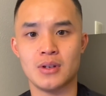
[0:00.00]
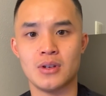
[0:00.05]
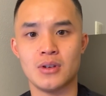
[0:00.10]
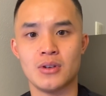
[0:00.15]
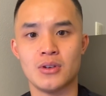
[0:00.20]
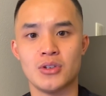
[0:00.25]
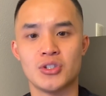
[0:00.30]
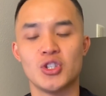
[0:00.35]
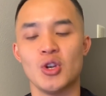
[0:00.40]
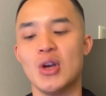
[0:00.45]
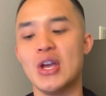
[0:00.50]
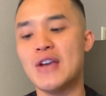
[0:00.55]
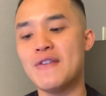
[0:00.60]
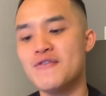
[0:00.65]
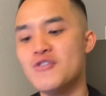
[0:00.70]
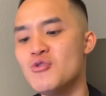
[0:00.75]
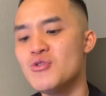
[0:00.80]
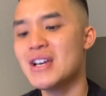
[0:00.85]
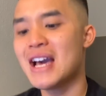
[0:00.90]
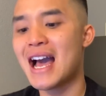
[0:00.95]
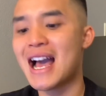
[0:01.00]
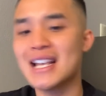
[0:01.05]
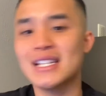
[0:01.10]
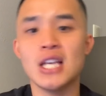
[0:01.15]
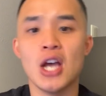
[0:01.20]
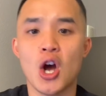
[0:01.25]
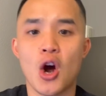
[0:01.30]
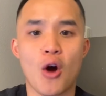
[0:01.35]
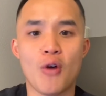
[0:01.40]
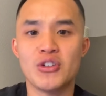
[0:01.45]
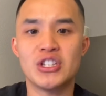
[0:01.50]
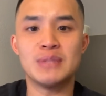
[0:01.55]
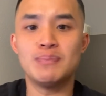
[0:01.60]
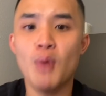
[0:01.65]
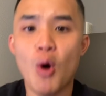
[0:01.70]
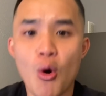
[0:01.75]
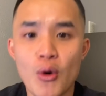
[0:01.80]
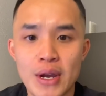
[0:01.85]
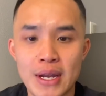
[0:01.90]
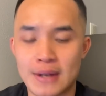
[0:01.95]
So if you guys are
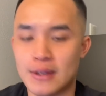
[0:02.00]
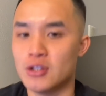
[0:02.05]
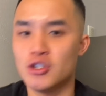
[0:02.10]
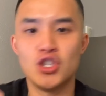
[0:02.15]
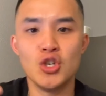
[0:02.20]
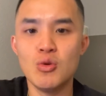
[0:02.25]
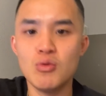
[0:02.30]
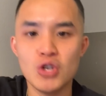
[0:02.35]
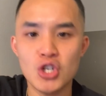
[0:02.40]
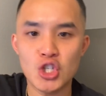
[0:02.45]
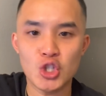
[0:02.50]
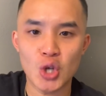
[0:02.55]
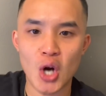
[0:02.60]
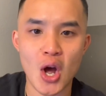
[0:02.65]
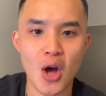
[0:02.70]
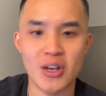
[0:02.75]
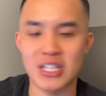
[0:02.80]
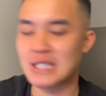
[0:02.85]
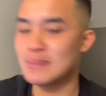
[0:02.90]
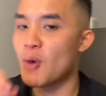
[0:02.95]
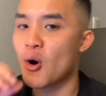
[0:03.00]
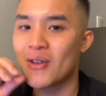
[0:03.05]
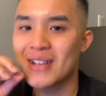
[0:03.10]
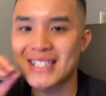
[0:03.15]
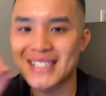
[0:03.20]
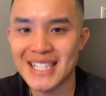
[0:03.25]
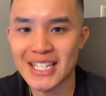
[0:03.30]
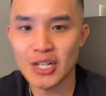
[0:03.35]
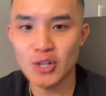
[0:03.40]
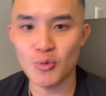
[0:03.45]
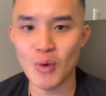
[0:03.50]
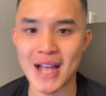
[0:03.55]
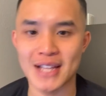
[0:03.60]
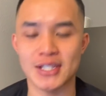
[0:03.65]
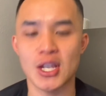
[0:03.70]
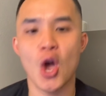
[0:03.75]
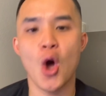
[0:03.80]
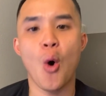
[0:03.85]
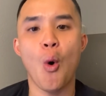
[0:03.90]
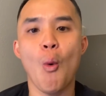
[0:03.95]
smoking, doing drugs, smoking
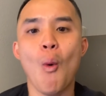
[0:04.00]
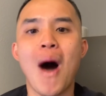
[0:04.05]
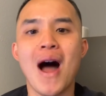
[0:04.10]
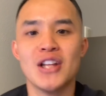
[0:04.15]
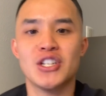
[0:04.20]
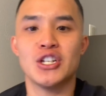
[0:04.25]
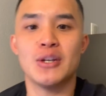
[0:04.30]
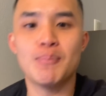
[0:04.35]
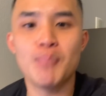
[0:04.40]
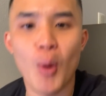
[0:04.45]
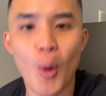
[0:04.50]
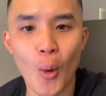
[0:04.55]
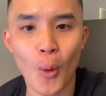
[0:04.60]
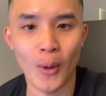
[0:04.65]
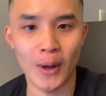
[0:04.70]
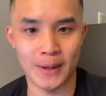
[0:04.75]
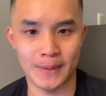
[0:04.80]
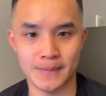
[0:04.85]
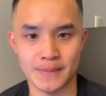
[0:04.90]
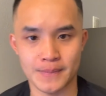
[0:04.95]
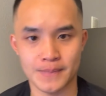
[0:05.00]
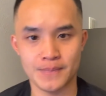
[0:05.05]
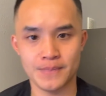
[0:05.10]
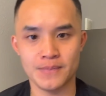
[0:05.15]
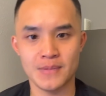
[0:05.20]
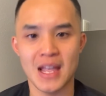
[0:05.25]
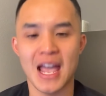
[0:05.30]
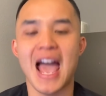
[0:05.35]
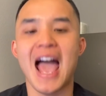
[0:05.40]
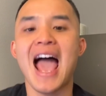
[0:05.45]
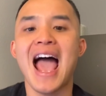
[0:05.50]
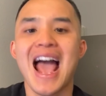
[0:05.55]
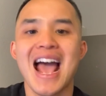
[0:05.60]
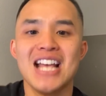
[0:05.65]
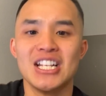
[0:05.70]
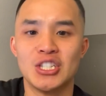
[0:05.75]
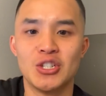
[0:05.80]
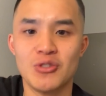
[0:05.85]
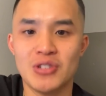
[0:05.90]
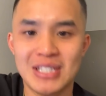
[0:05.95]
cigarettes, watching porn,
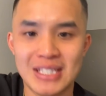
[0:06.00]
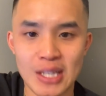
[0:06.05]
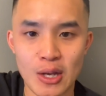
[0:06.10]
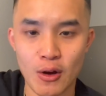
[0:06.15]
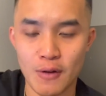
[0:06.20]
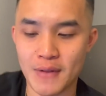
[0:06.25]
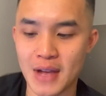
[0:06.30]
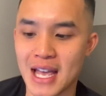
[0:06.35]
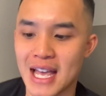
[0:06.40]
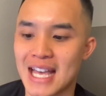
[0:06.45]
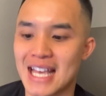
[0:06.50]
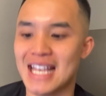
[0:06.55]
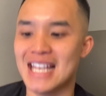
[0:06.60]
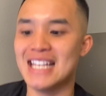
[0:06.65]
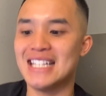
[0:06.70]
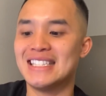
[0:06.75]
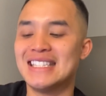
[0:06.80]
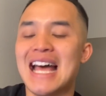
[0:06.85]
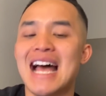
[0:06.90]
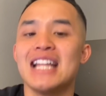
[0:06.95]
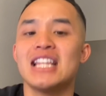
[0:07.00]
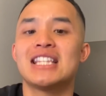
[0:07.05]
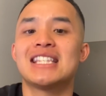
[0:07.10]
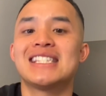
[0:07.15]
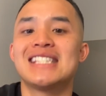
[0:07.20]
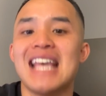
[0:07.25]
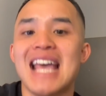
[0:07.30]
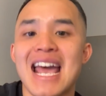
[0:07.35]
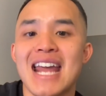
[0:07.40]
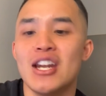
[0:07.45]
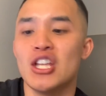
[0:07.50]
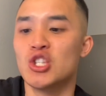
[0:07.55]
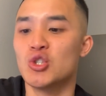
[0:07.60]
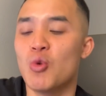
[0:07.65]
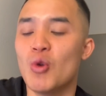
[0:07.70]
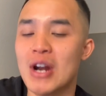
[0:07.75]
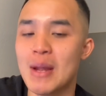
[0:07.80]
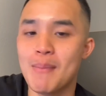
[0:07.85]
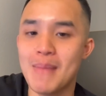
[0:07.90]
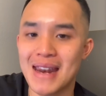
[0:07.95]
ask yourself, is that 10 to
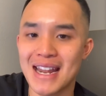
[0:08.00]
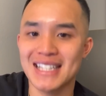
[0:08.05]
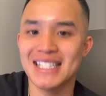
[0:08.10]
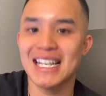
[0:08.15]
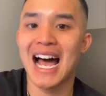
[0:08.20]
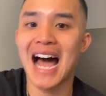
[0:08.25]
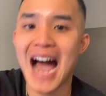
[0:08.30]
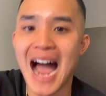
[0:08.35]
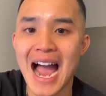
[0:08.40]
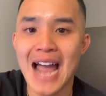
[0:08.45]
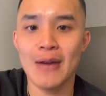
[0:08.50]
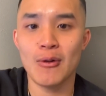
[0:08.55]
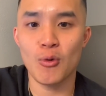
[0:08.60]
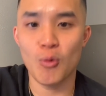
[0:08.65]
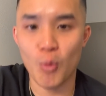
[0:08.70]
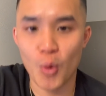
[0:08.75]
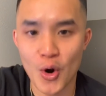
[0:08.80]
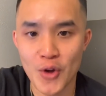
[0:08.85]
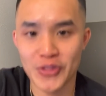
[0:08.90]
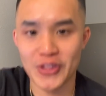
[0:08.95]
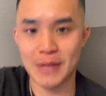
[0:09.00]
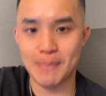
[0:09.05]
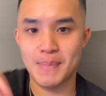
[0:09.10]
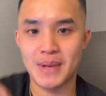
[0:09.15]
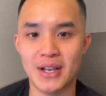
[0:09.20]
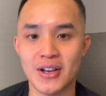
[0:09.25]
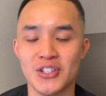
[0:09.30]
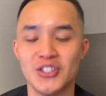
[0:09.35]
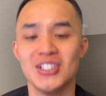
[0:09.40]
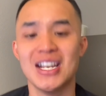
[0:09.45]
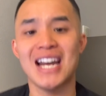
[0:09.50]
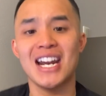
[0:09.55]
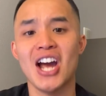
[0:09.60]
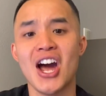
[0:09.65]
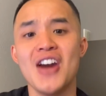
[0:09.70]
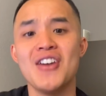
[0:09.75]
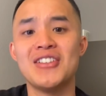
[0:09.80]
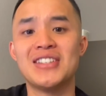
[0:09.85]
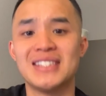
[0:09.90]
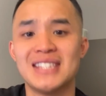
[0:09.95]
20 minutes high worth it? Because you got to
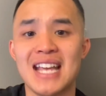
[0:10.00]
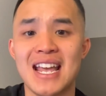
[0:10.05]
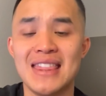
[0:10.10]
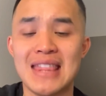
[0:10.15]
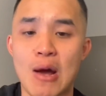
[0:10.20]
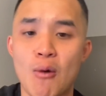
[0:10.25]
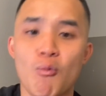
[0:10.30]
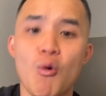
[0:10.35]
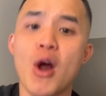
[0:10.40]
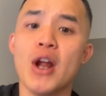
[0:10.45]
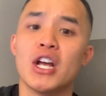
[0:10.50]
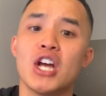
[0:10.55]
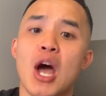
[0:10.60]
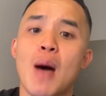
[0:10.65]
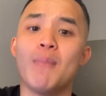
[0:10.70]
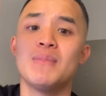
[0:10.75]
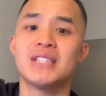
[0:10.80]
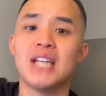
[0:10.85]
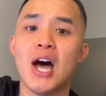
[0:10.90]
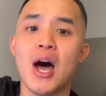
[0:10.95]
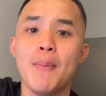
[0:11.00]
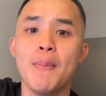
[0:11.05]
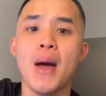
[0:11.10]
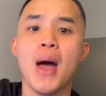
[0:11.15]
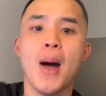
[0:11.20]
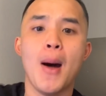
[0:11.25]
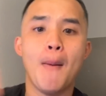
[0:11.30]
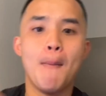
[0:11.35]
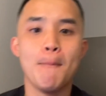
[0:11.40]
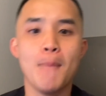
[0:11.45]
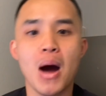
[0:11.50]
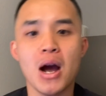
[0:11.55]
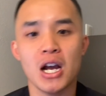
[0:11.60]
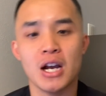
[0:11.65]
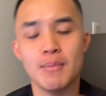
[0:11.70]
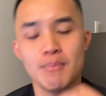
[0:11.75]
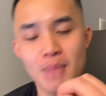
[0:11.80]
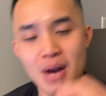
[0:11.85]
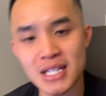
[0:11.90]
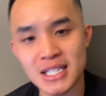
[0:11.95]
understand that what comes up
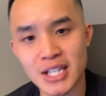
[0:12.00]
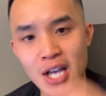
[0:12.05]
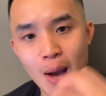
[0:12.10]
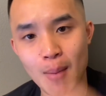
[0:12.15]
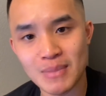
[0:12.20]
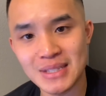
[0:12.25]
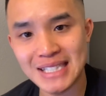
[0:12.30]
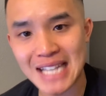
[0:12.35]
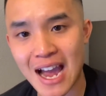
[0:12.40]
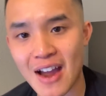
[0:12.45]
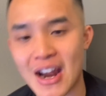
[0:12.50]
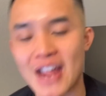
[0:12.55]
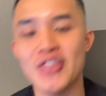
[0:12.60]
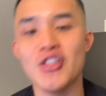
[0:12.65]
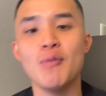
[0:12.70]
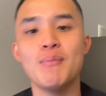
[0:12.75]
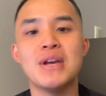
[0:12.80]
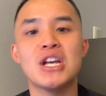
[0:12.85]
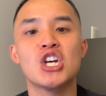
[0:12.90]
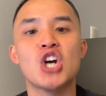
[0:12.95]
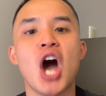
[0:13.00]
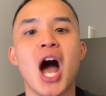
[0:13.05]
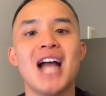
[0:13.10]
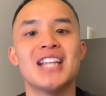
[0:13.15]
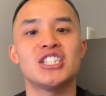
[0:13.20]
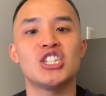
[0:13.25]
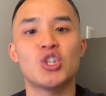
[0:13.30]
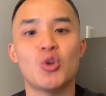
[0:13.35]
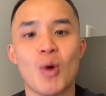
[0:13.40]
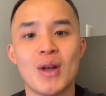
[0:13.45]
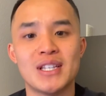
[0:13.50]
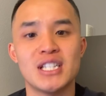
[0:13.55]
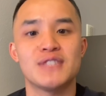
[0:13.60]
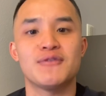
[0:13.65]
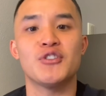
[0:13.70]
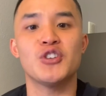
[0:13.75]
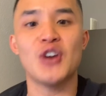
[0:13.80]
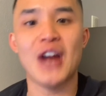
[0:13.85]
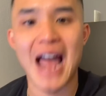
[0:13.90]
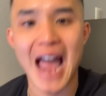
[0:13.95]
must comes down, and there'll be consequences
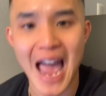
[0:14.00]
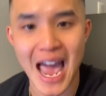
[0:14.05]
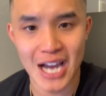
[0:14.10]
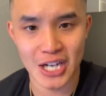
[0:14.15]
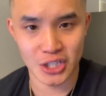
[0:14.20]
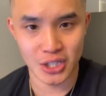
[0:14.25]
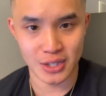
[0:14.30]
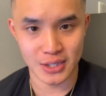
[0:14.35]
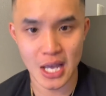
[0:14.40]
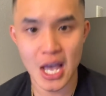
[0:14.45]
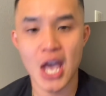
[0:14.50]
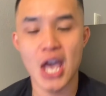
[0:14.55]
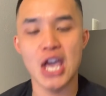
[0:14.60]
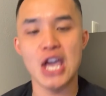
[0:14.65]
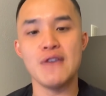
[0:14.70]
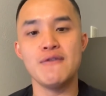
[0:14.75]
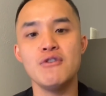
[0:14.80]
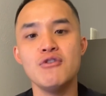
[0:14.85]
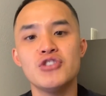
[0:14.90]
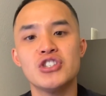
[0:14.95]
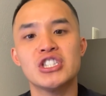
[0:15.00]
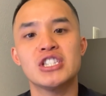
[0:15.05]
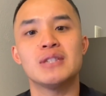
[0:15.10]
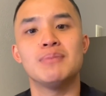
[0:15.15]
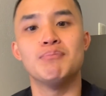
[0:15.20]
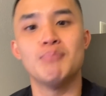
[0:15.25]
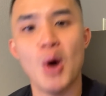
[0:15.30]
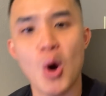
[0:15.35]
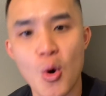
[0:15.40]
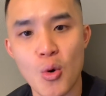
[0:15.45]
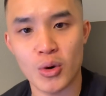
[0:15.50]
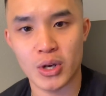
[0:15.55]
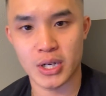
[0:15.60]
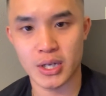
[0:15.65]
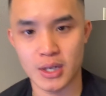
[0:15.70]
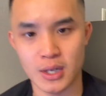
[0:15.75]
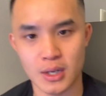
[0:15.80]
for your actions. If you smoke,